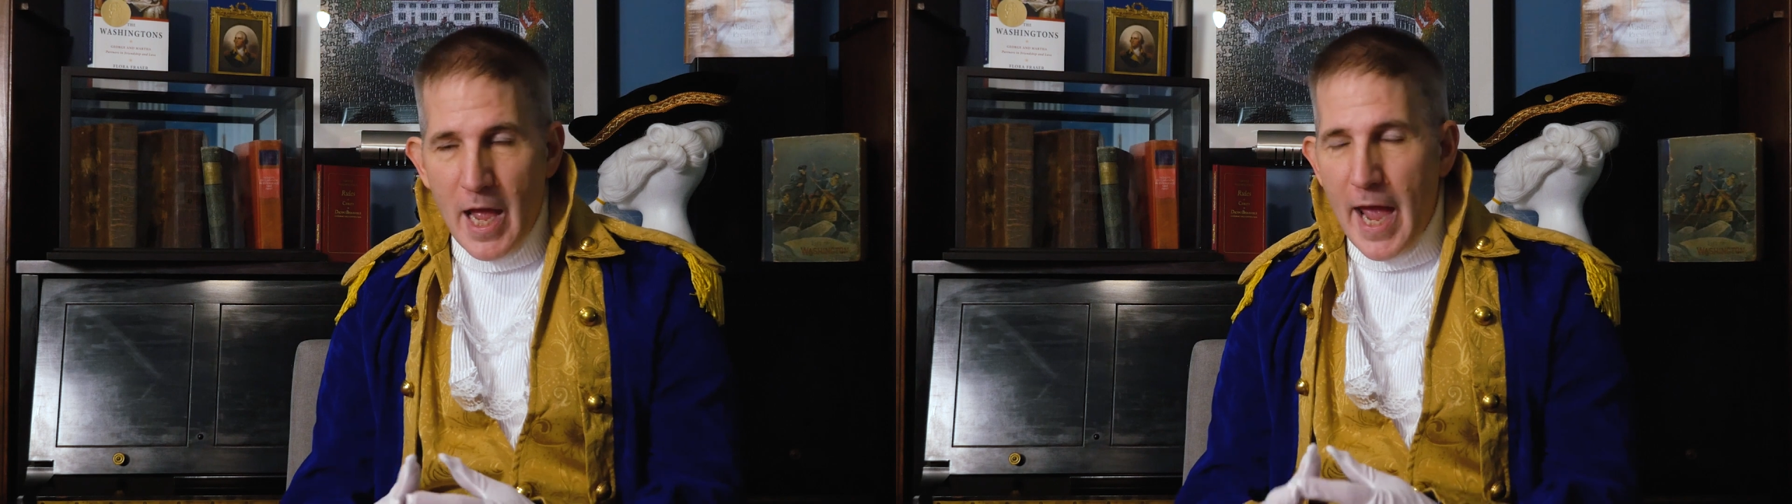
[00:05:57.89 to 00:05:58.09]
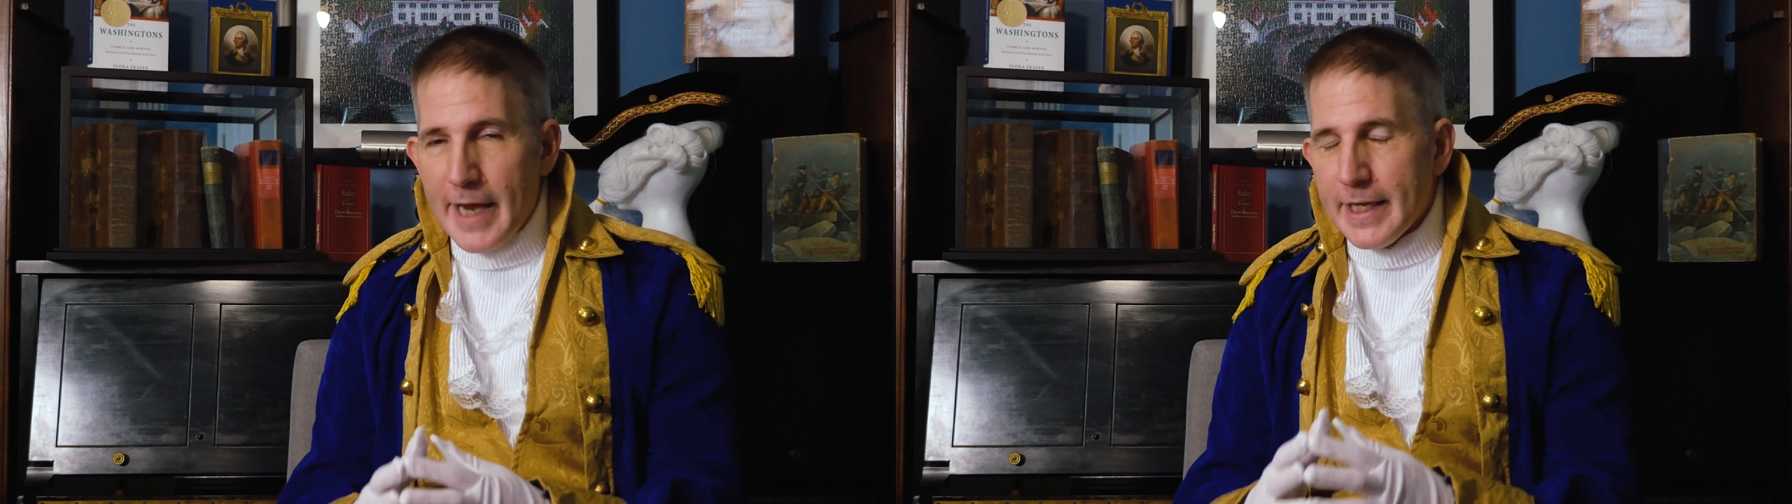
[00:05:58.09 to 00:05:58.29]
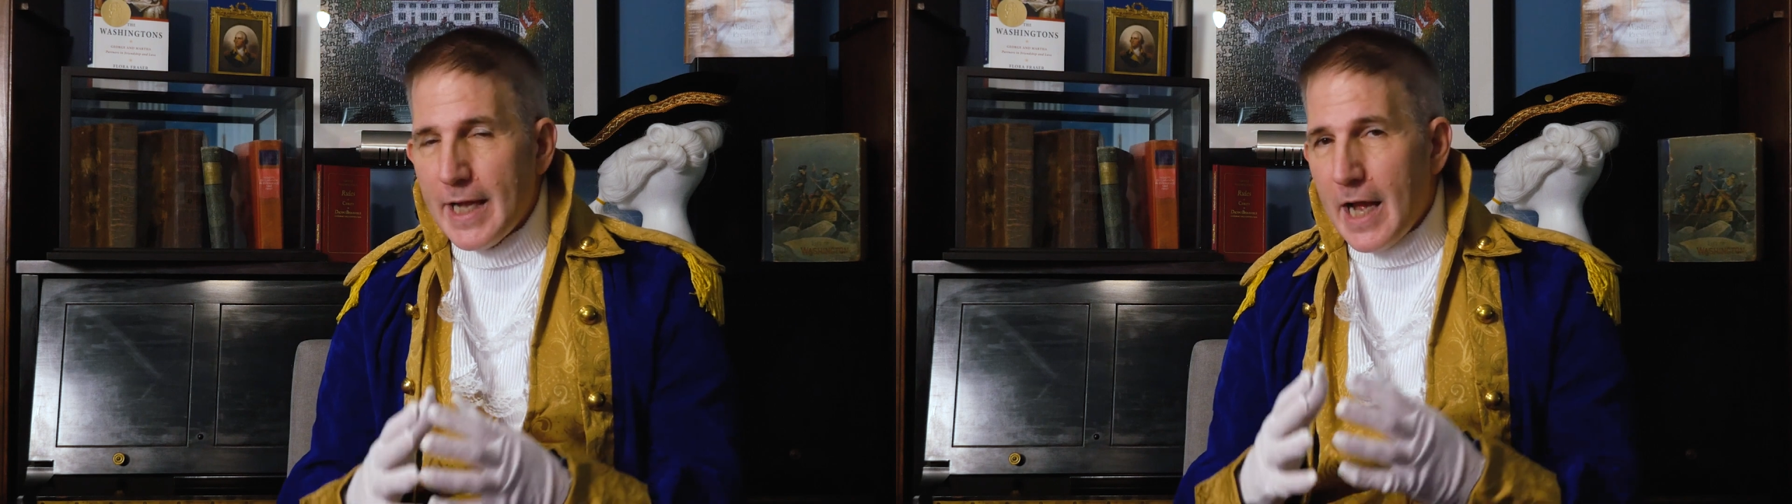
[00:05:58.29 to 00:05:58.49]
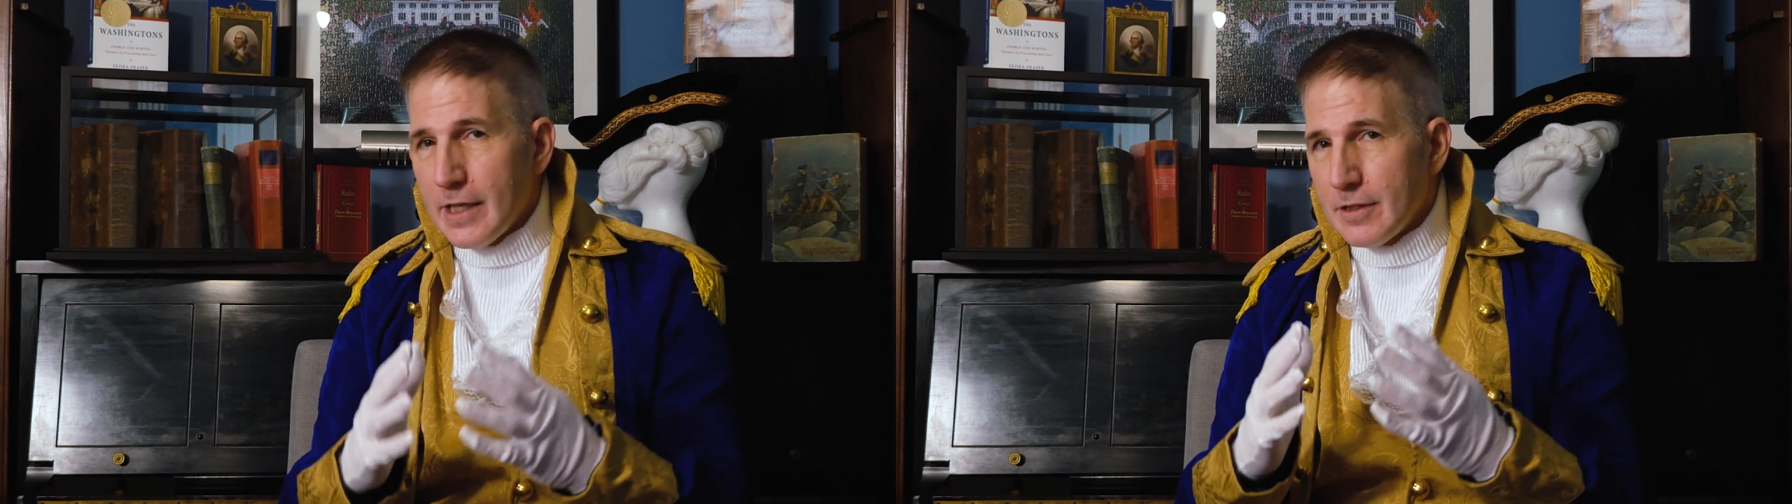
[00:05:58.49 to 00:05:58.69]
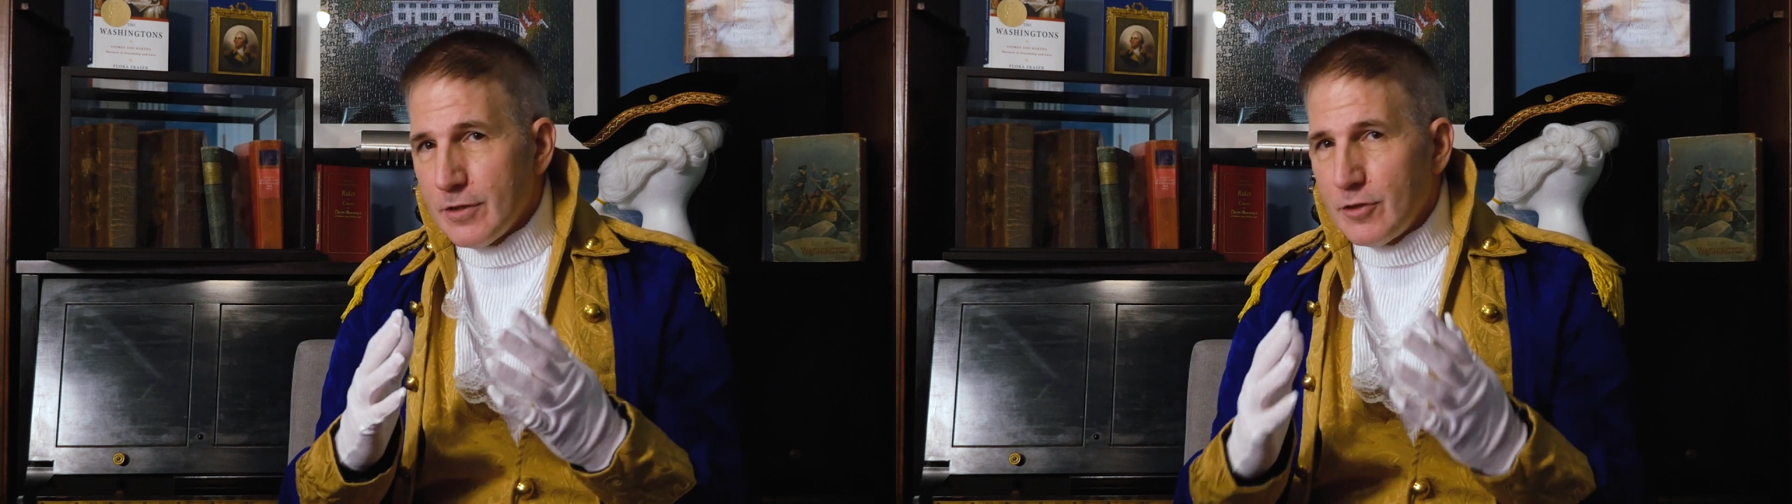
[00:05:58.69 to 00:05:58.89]
And it
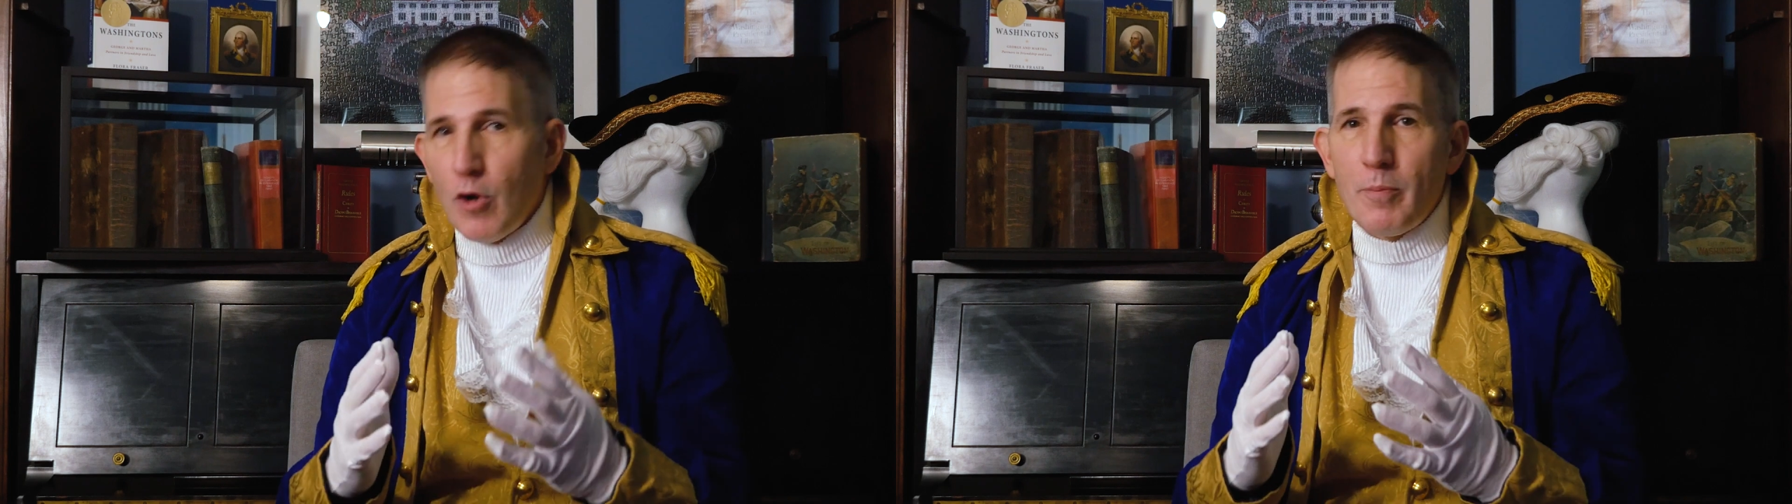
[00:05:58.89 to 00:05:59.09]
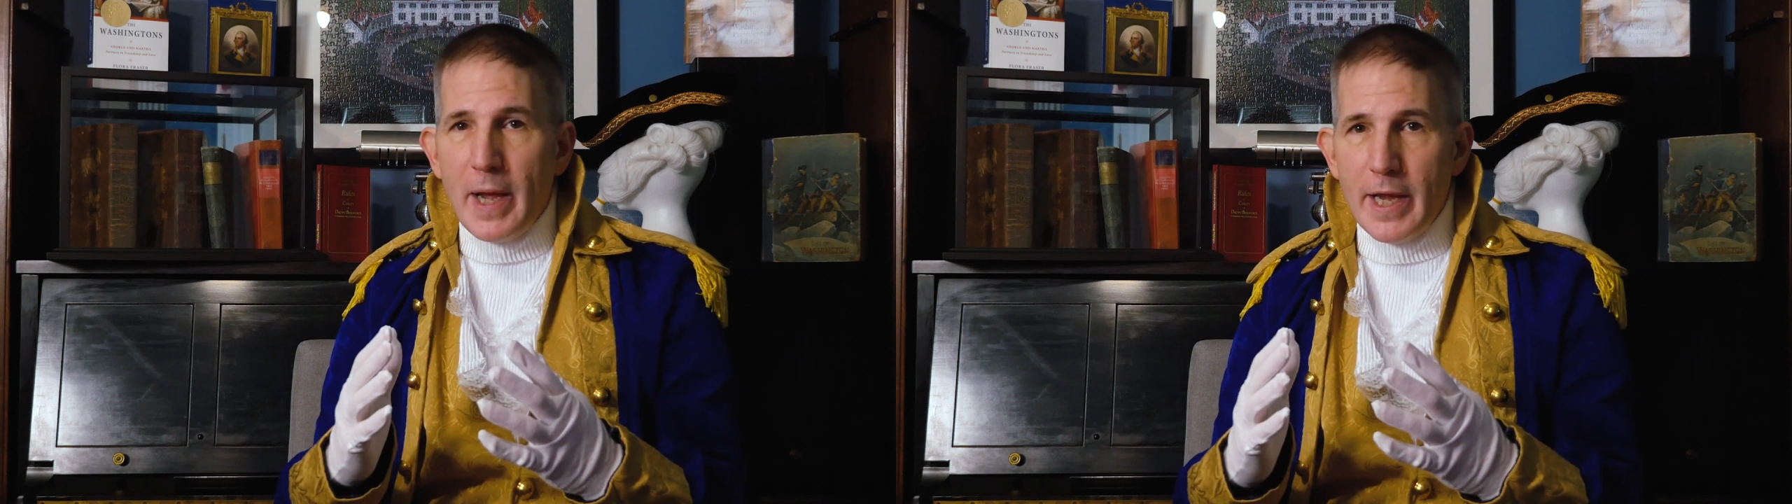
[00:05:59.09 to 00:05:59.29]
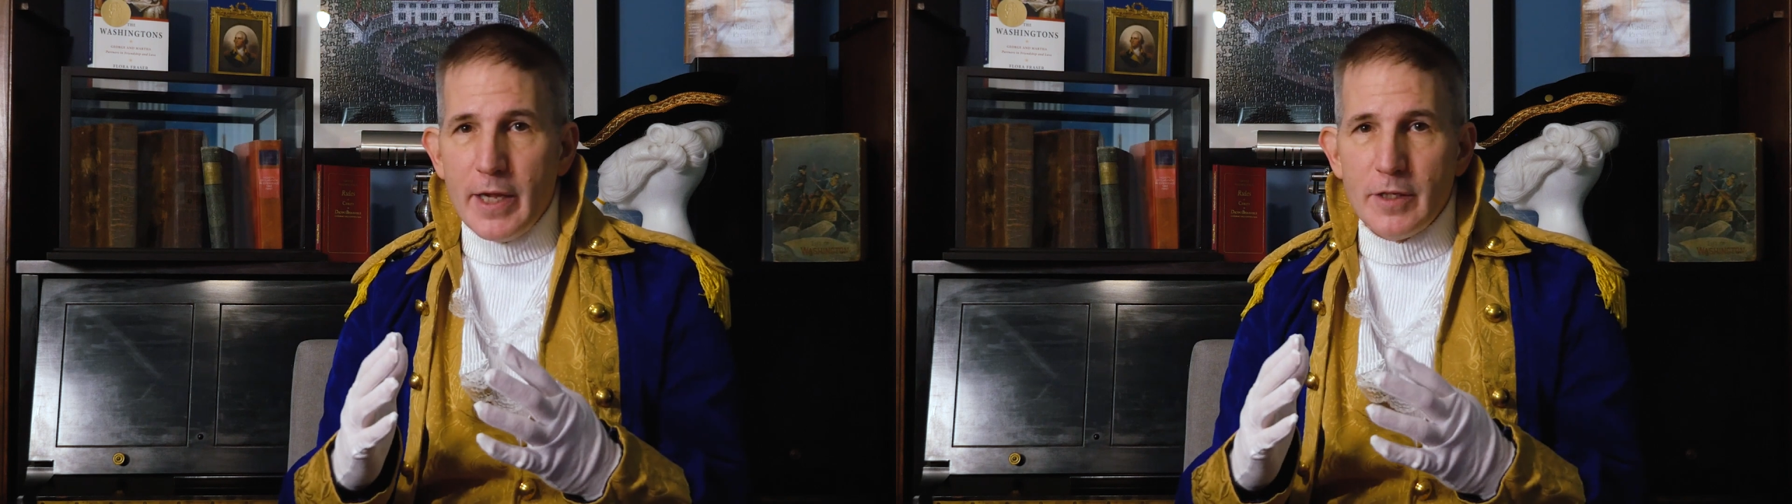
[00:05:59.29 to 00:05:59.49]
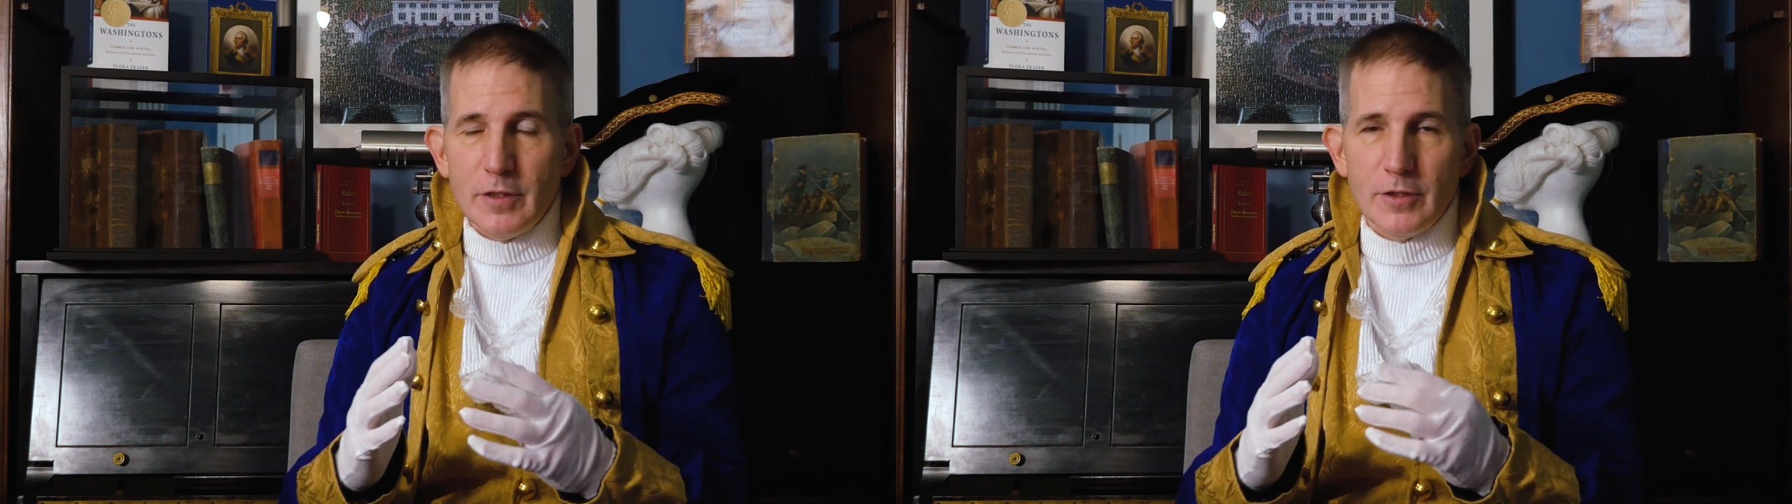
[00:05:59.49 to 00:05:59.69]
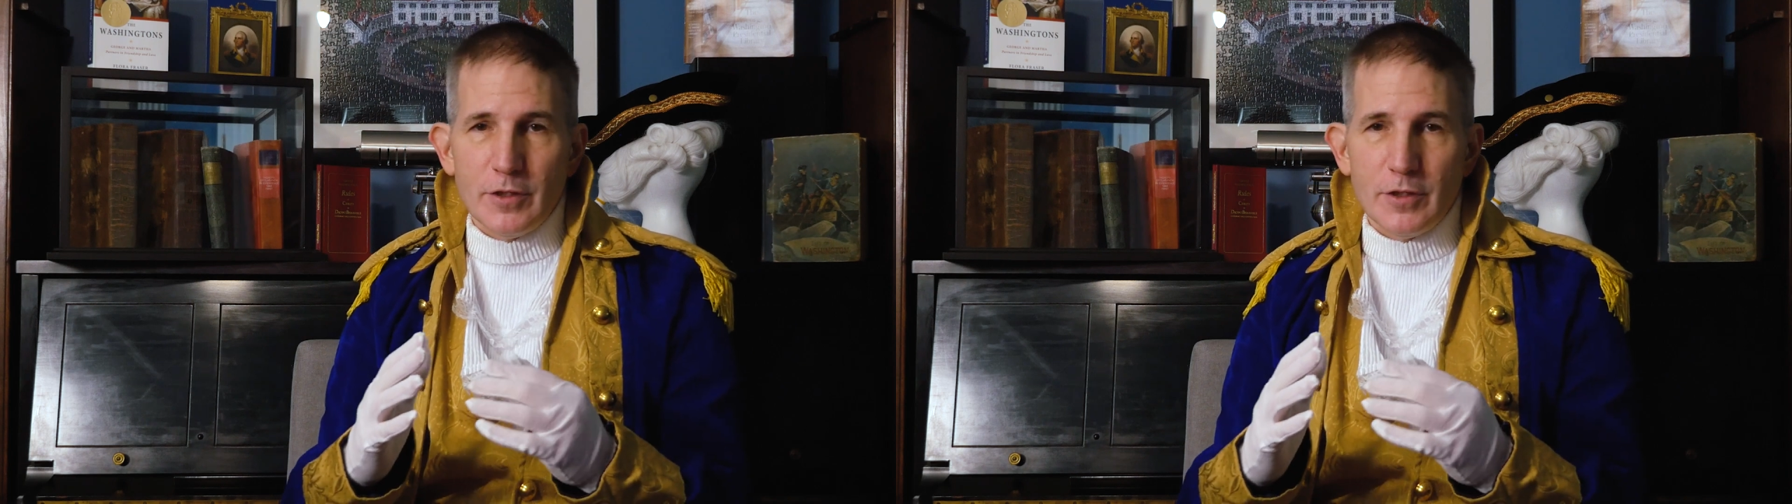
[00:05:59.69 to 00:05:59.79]
got so bad